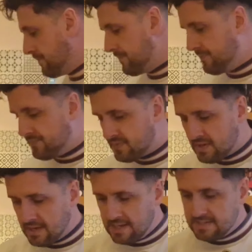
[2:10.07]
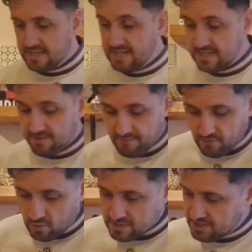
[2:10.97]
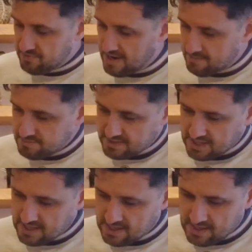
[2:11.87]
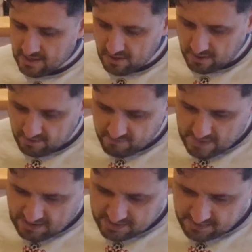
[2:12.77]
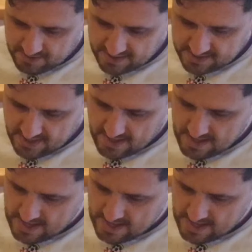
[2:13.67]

so this is 40 grams of melted butter.